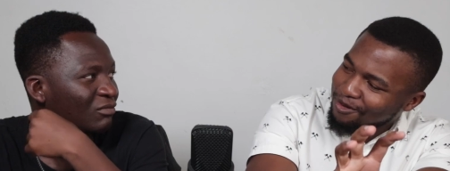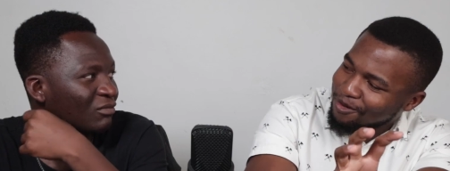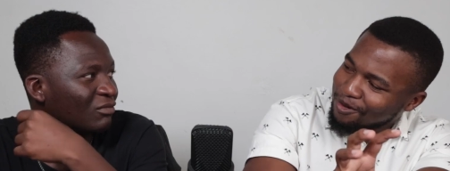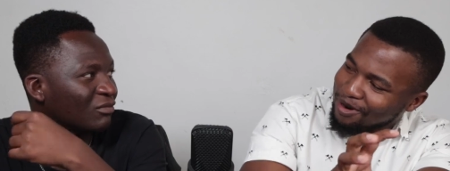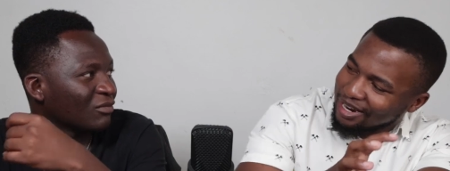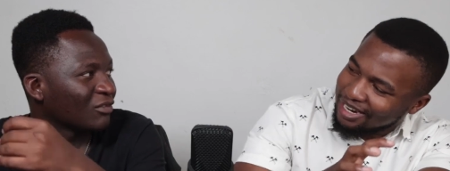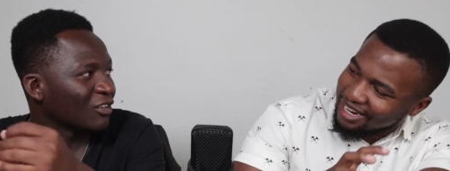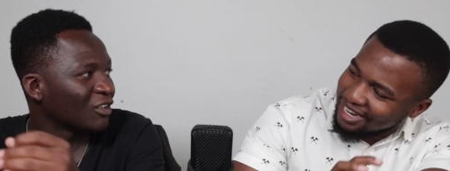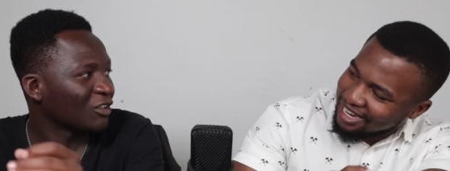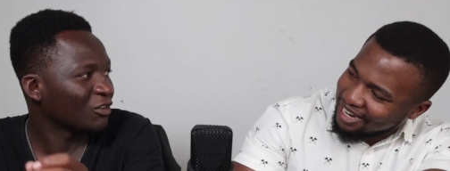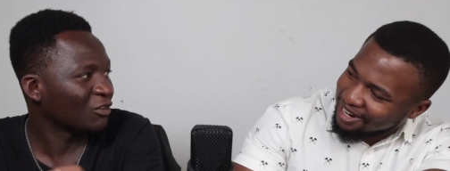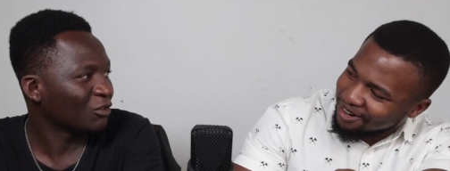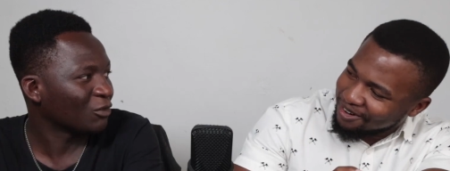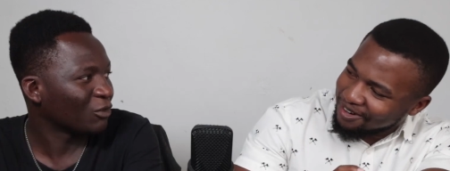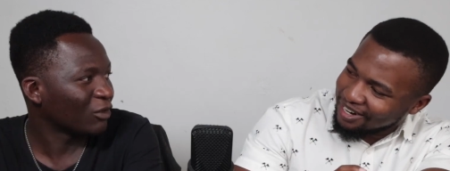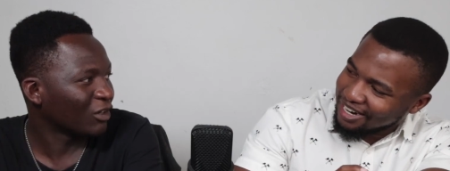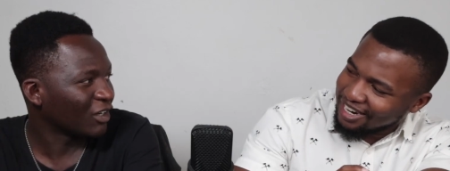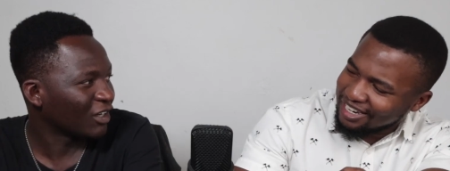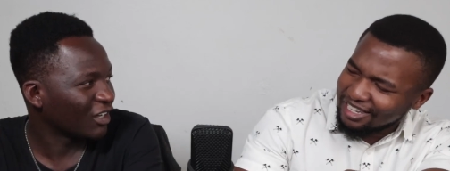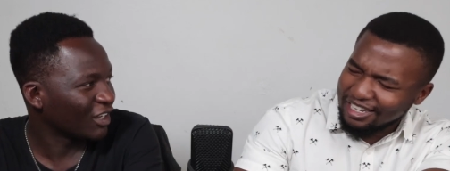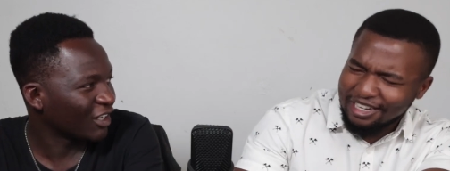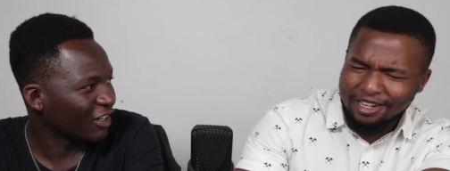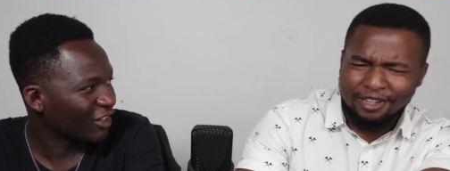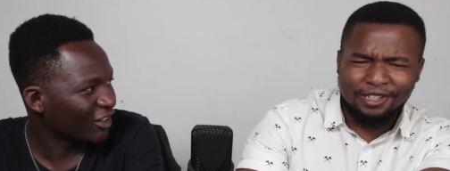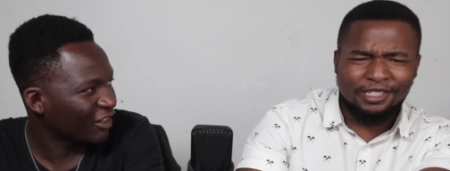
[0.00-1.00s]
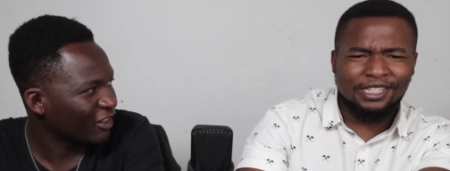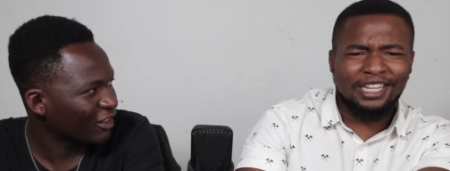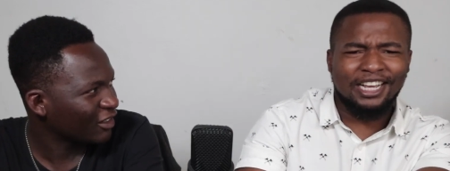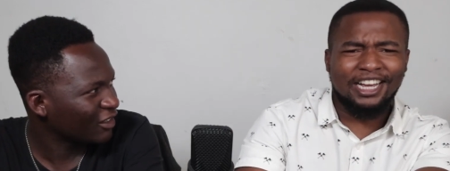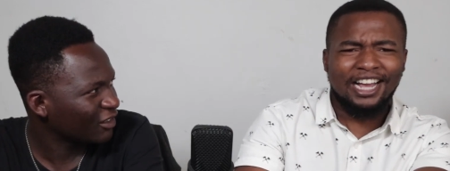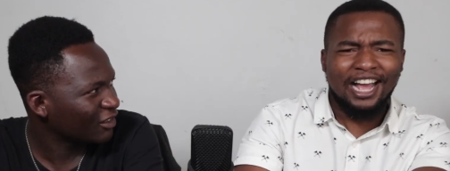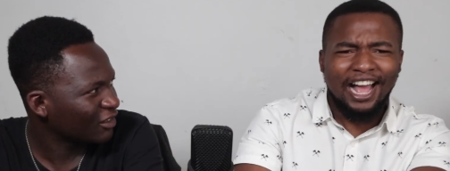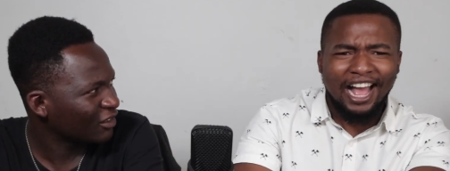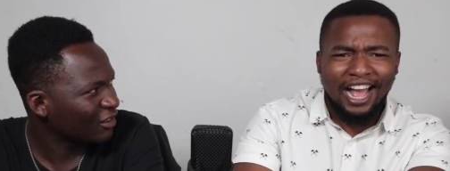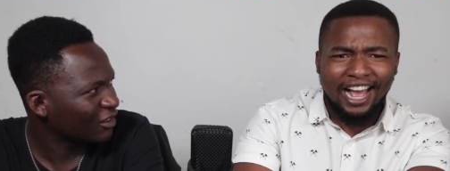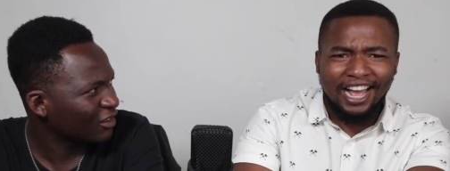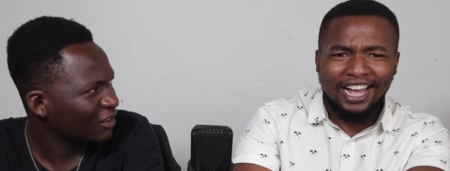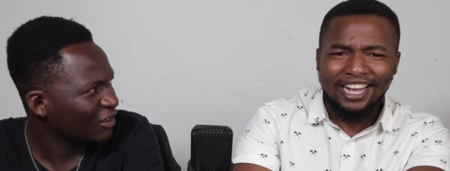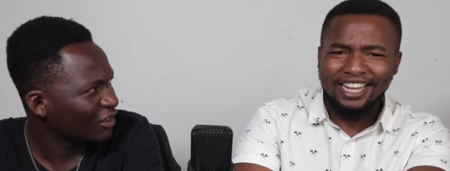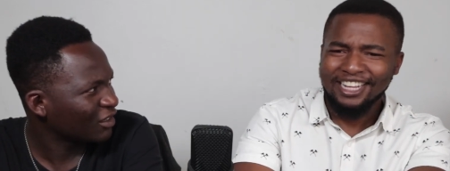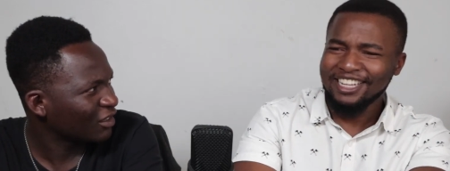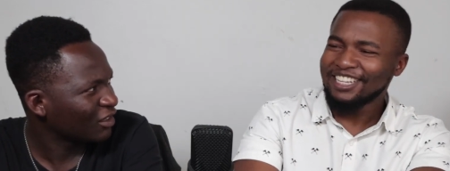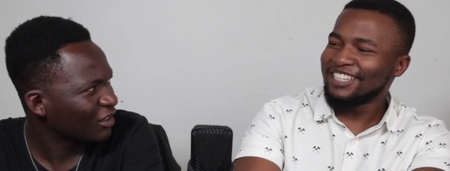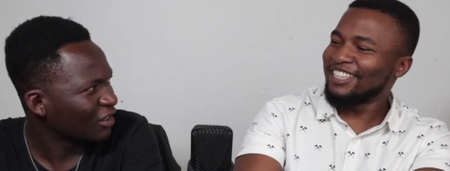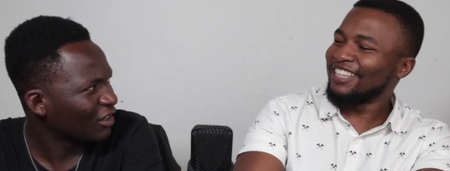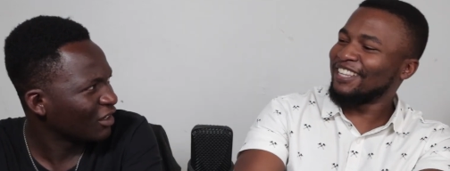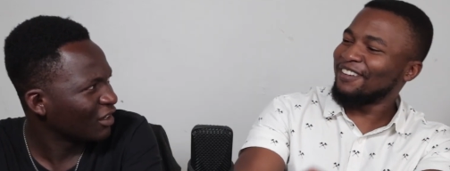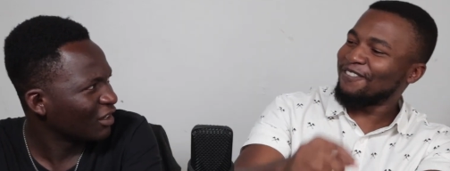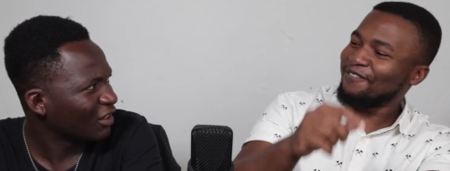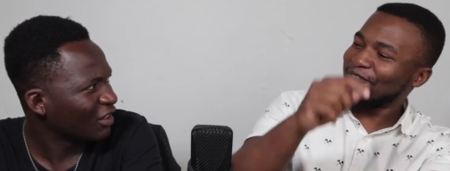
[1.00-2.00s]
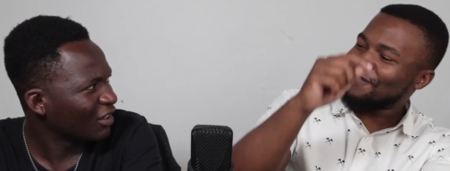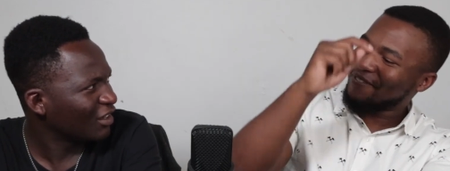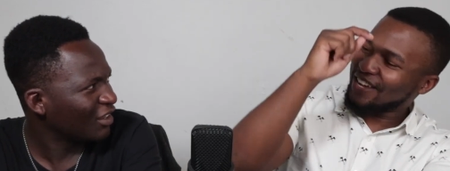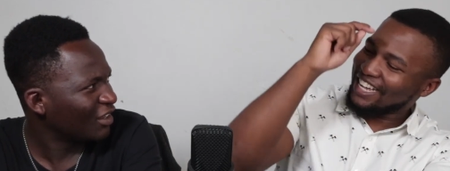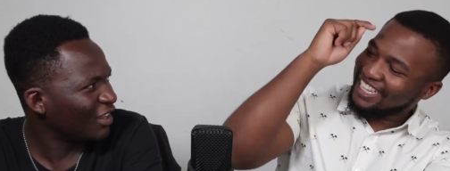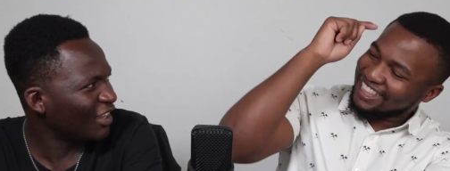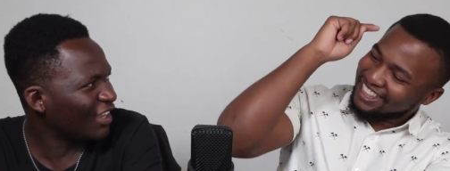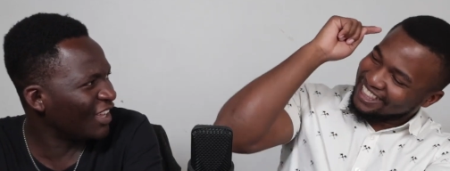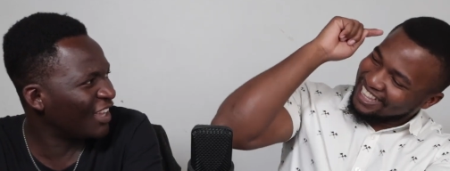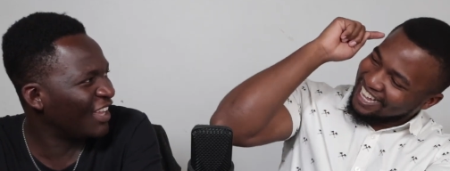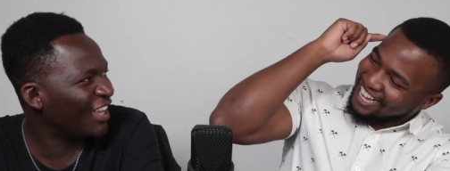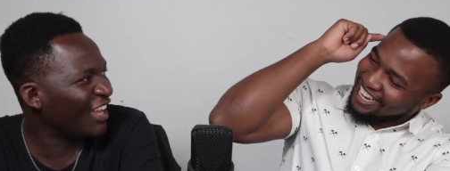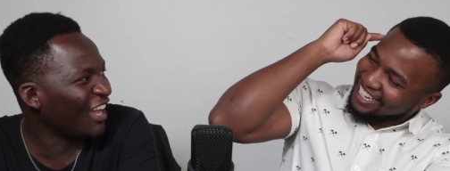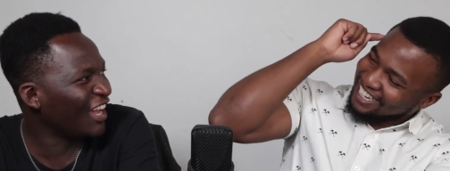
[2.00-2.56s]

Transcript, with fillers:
Speaker 1: in one area. One then area. I was like, ah, the fact